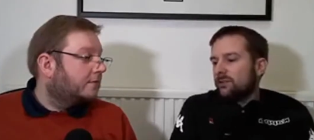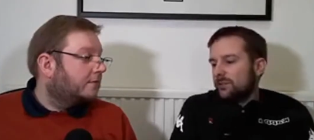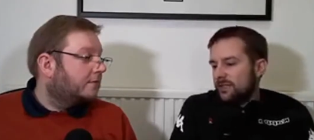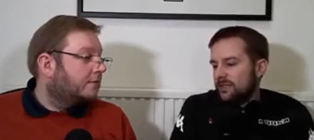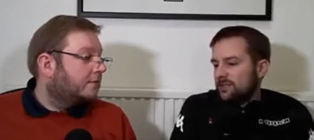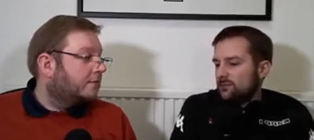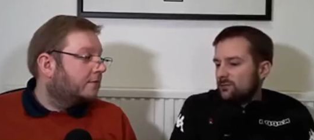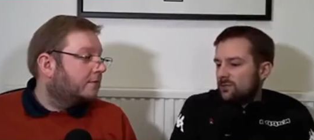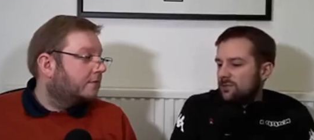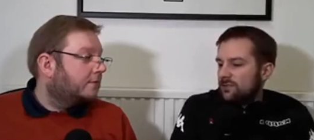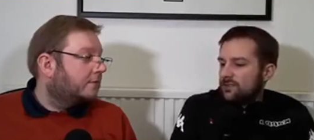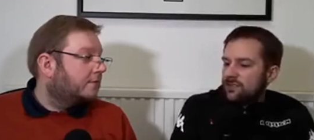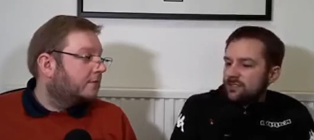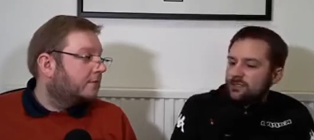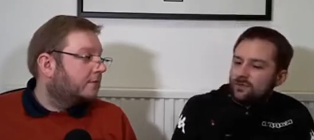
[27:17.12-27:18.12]
Speaker 1: going back to
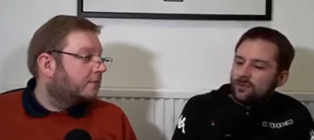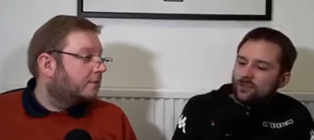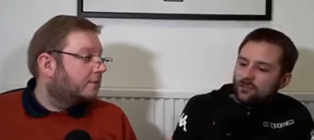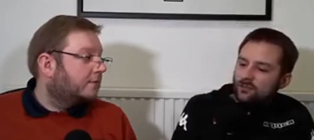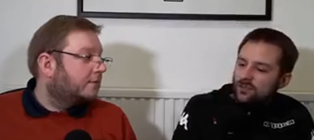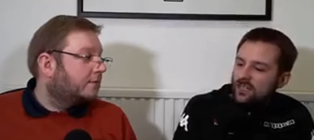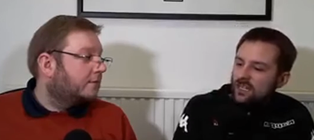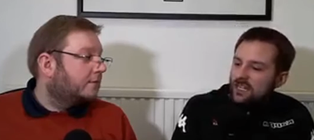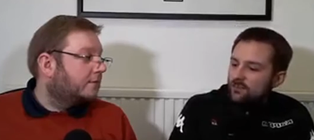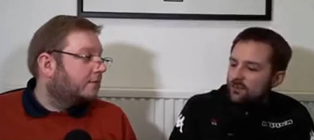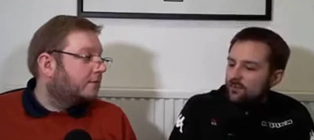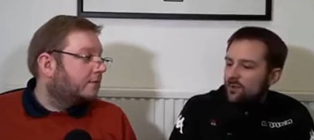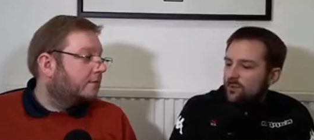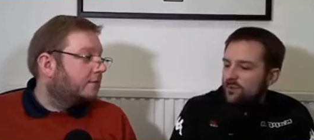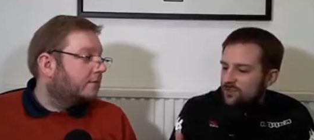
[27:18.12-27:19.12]
Warrington. You've got
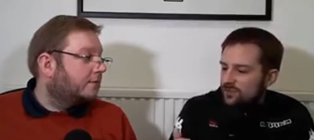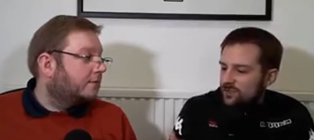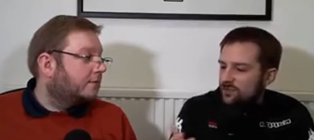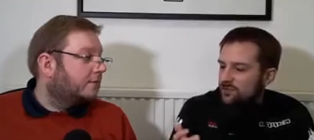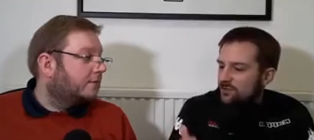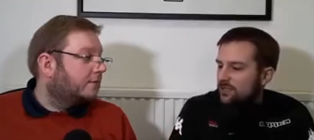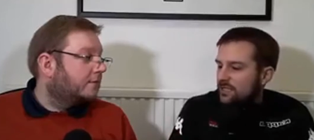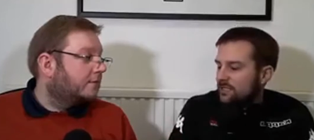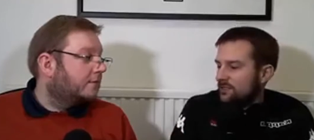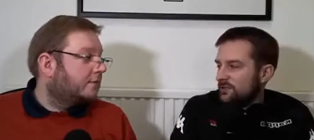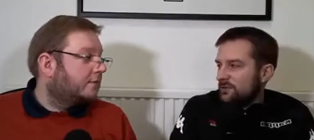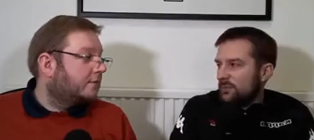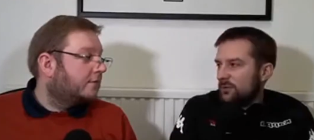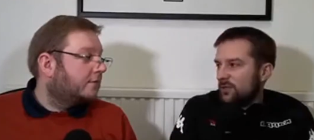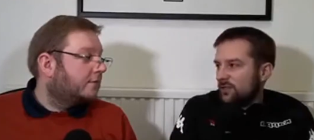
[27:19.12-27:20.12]
Tyrone Roberts, the new kid
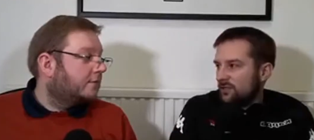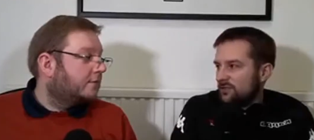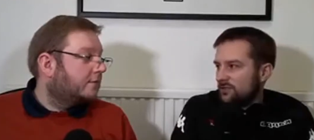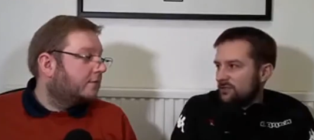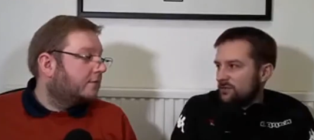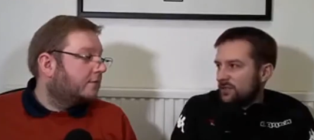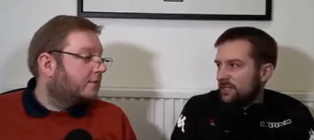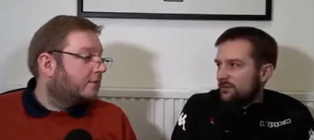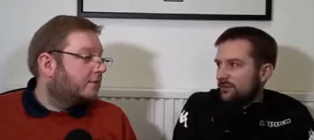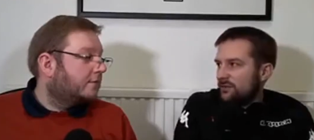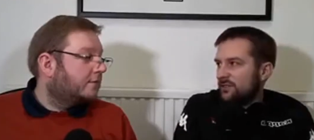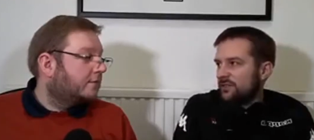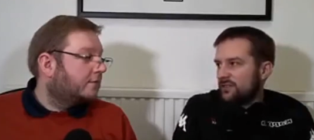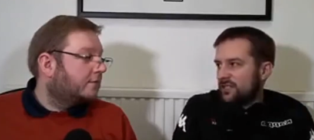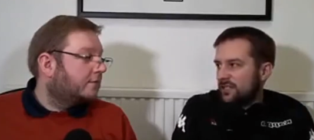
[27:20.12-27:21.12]
on the block. You know, that
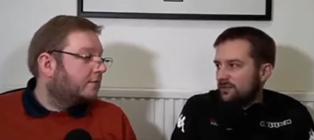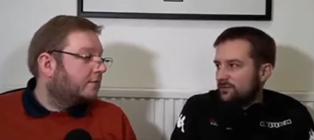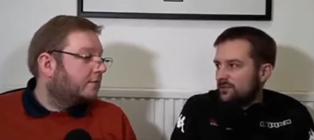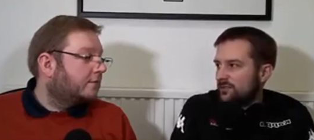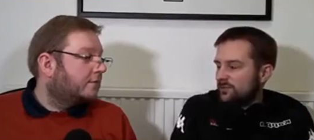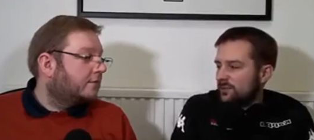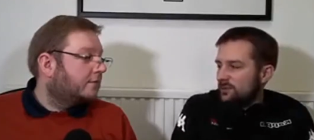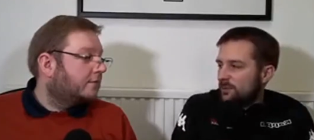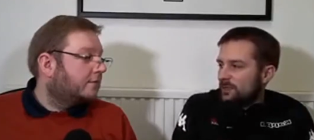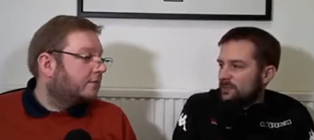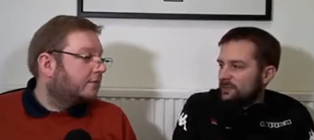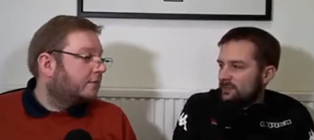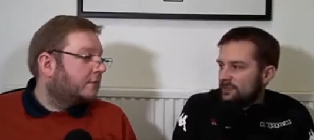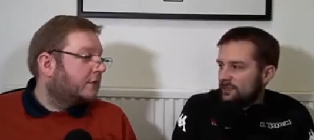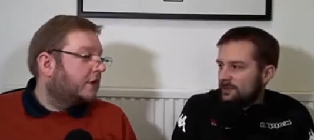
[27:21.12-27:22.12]
first game going to be a
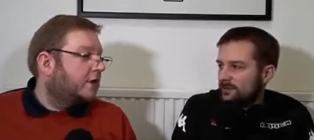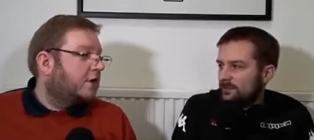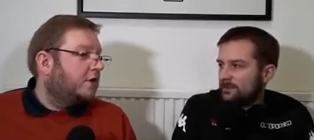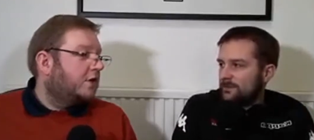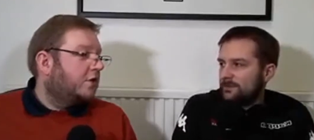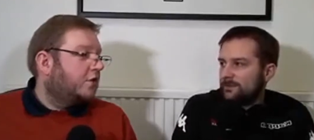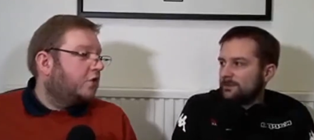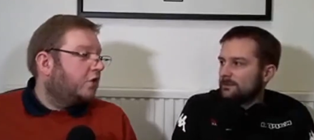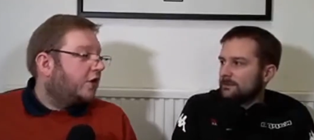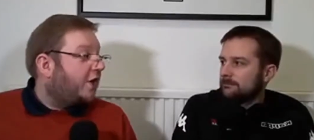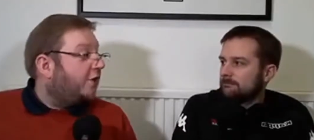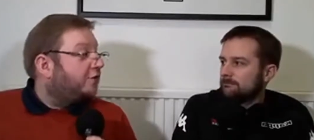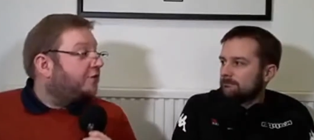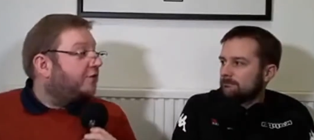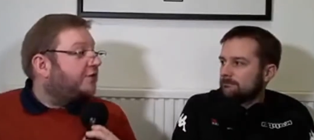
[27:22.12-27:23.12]
belter.
Speaker 2: Could
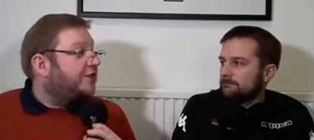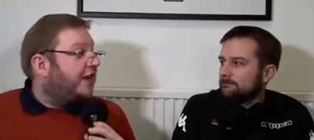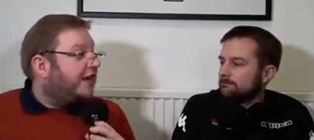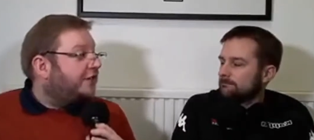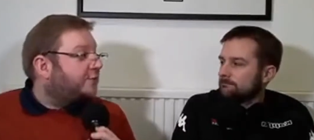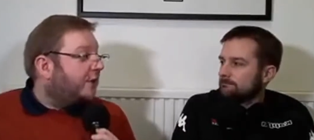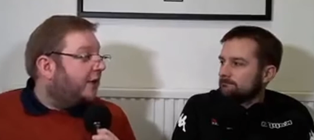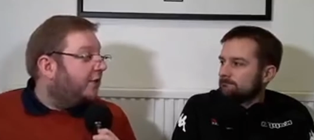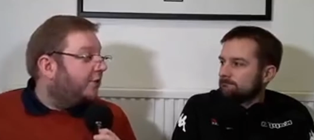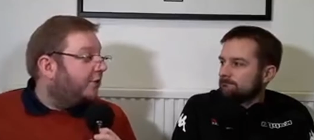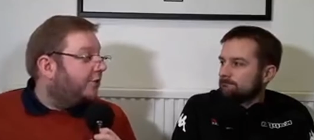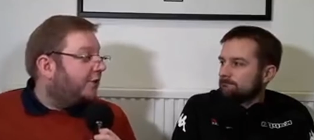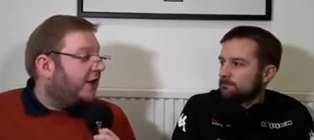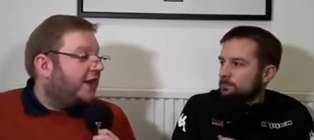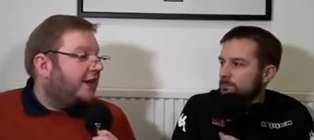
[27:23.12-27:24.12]
I also say as well,
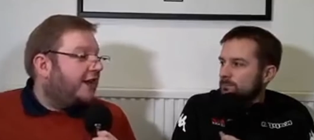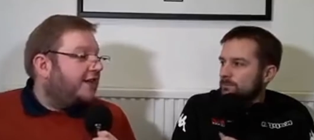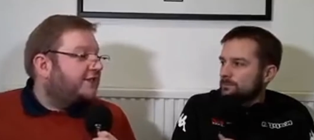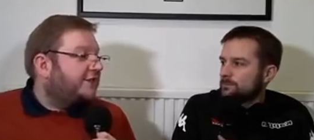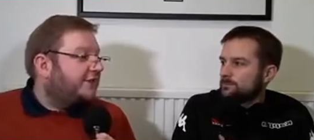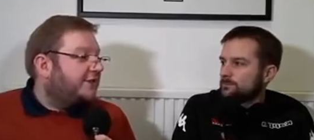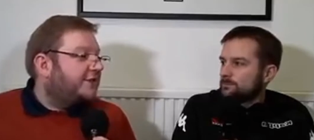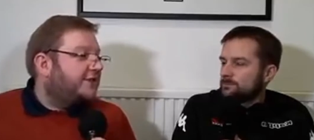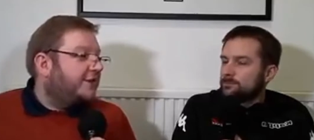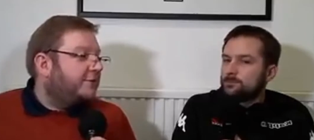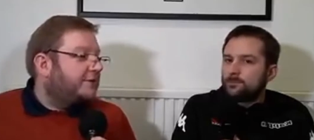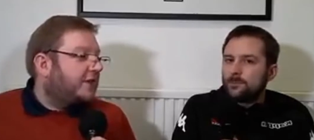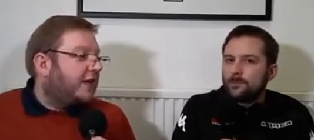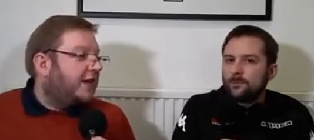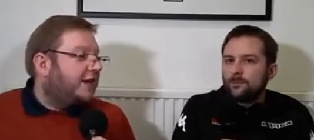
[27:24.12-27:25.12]
though, that in essence
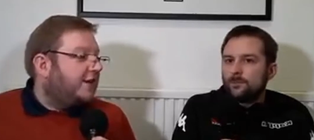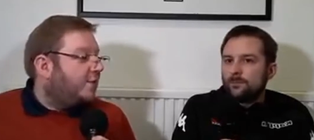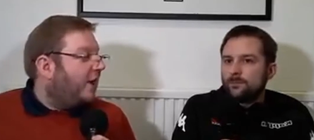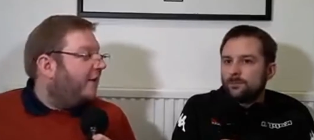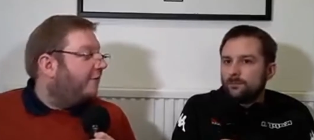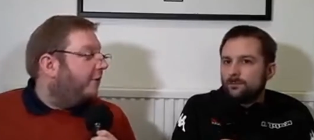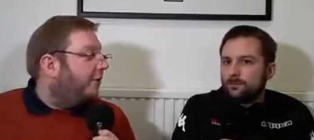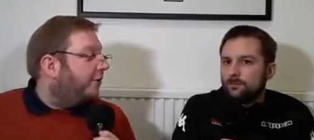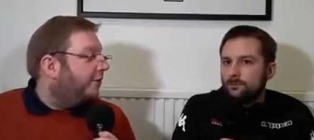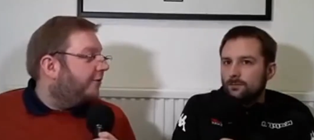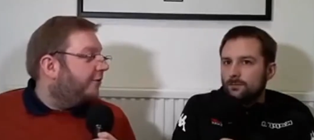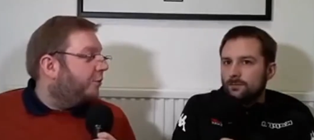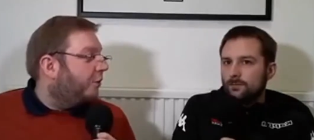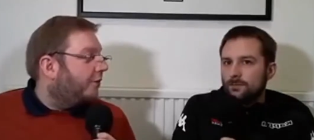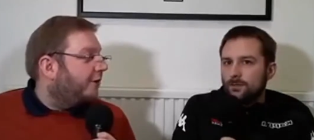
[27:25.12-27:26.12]
it was like new era
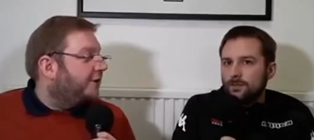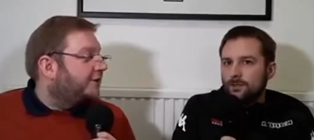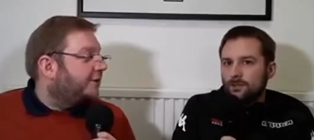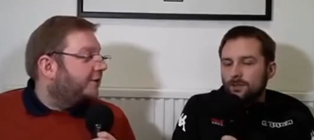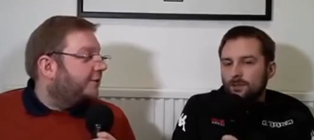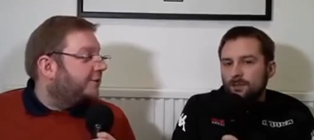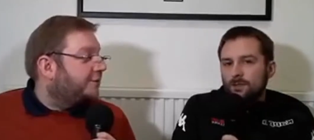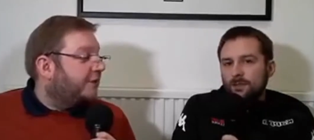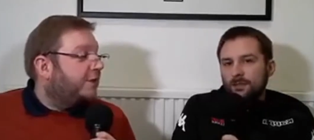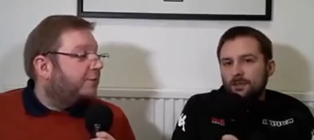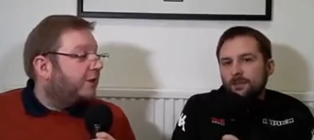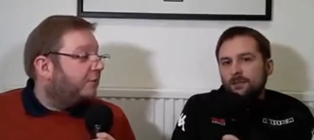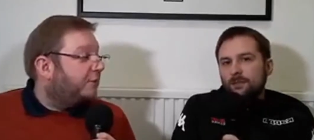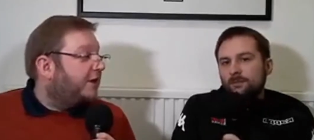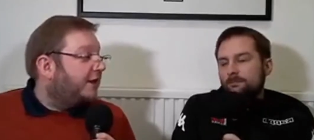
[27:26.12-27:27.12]
for Warrington? Because when
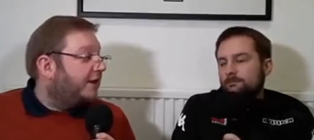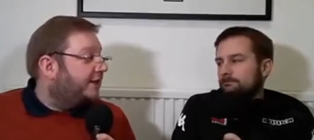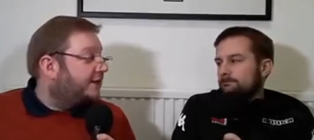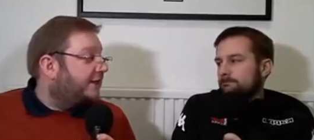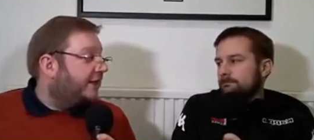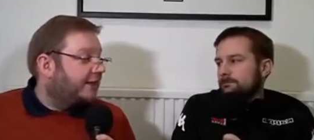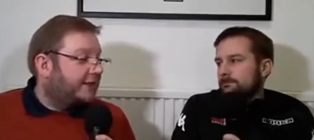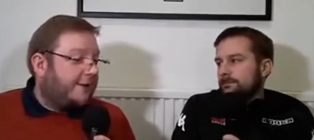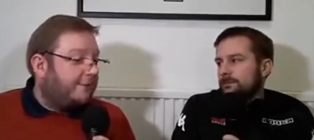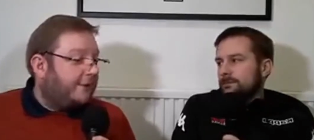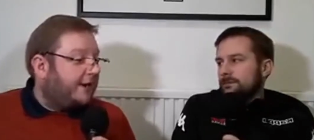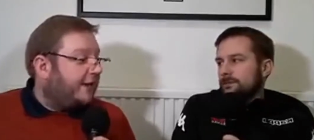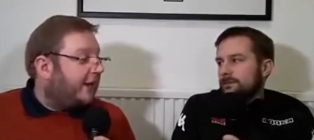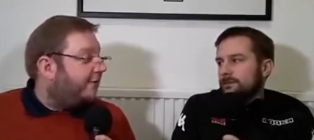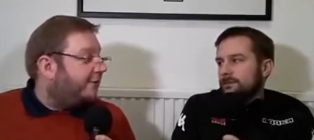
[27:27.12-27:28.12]
they played Widnes, they had that
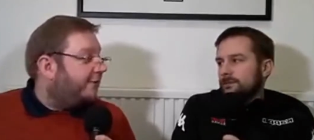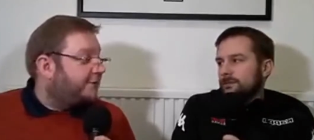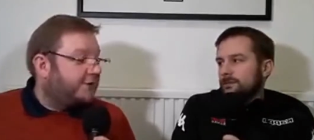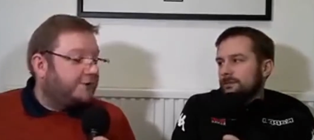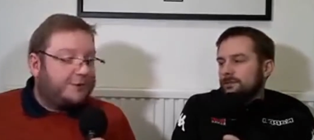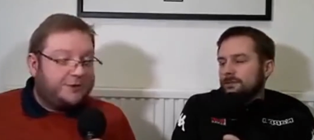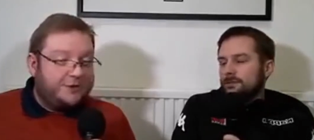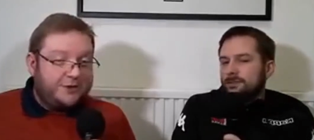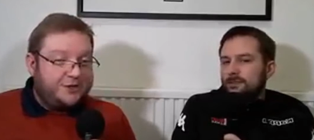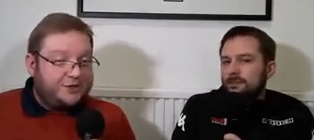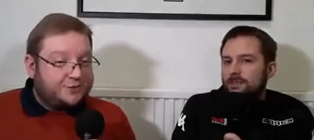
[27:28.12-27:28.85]
many errors. They were